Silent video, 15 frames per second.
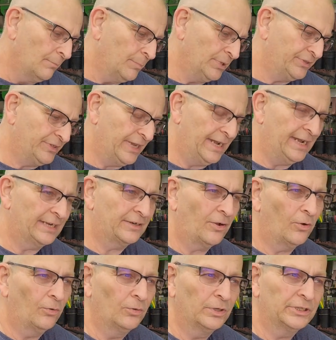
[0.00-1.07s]
But that
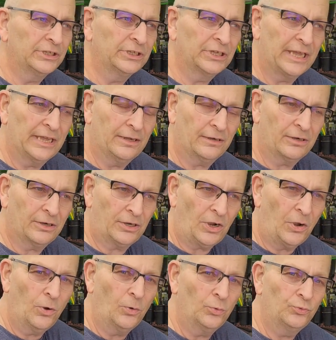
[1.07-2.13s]
only
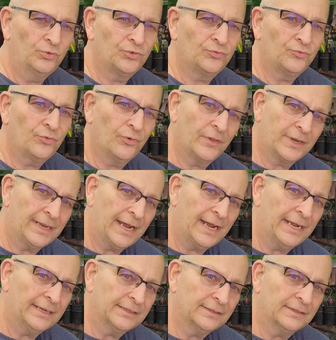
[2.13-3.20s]
goes for the
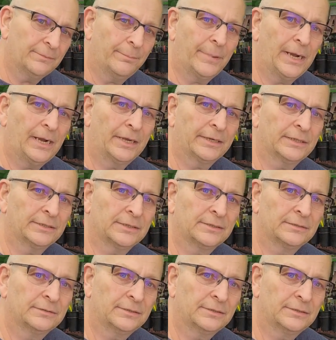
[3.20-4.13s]
guy that bought it.